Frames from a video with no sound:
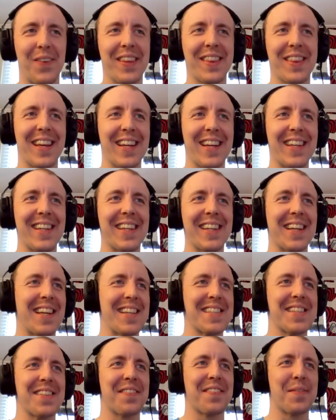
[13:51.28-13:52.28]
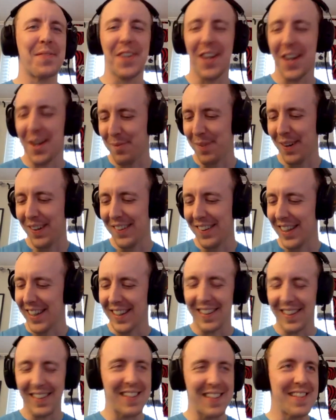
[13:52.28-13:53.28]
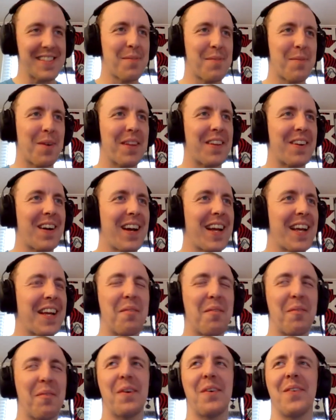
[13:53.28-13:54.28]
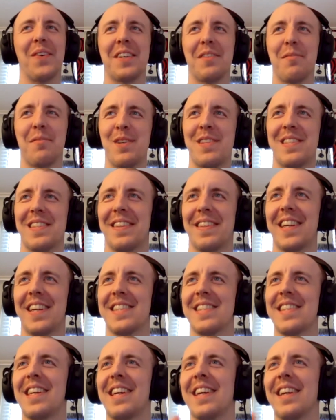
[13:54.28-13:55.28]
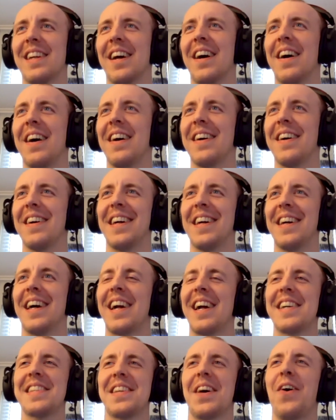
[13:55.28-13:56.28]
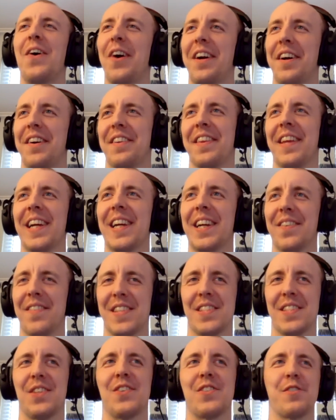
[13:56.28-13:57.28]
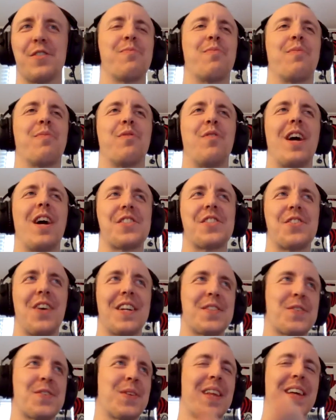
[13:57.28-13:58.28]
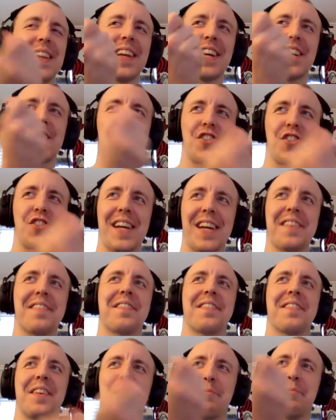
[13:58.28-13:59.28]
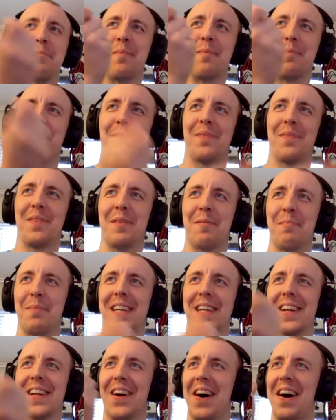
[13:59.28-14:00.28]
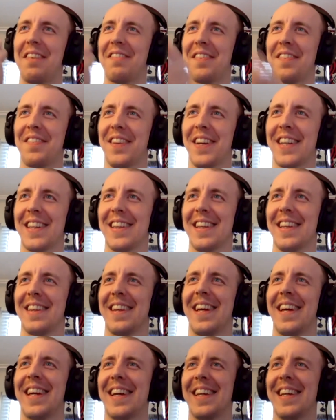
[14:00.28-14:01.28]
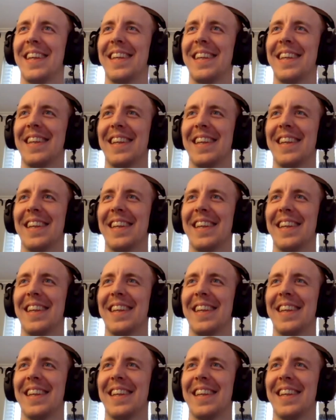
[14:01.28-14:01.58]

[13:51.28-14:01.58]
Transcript: what they eat, as if I'm talking about like some other animal. What do Brazilians eat? Because uh, all I would think of is those restaurants where they like shave the the meat oh, off uh, of like yeah, the, the Brazilian thing.